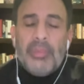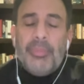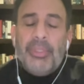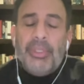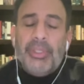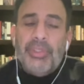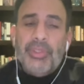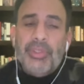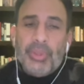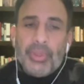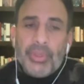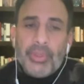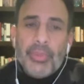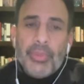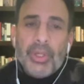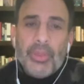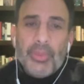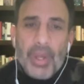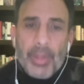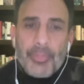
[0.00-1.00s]
because
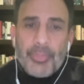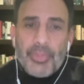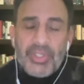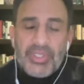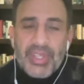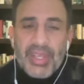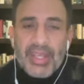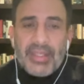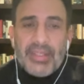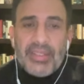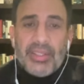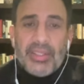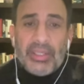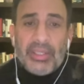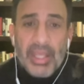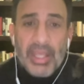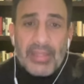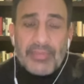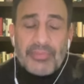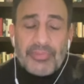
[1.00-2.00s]
UNRWA represents a
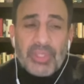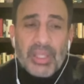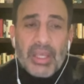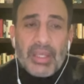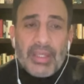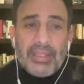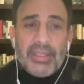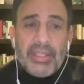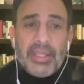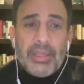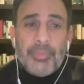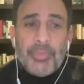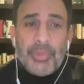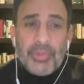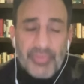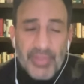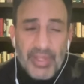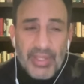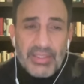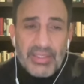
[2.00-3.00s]
lifeline that
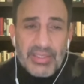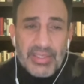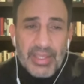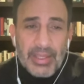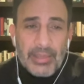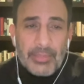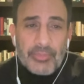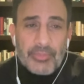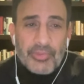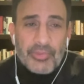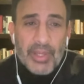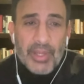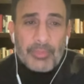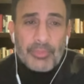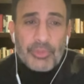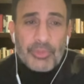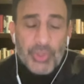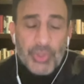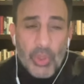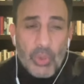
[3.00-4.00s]
prevents them
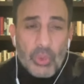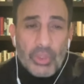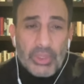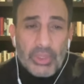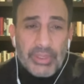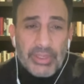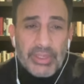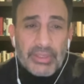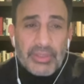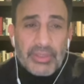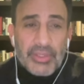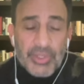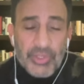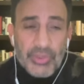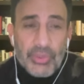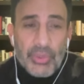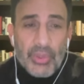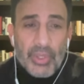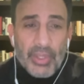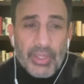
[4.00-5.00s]
from totally
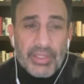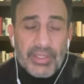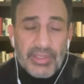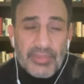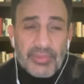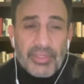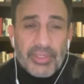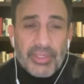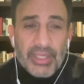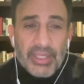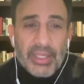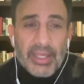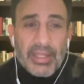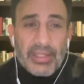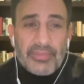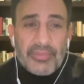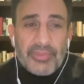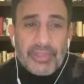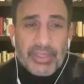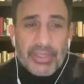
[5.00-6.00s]
destroying civilian
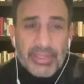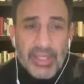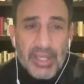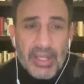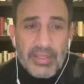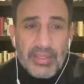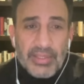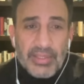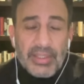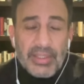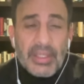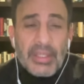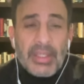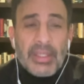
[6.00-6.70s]
life in Gaza.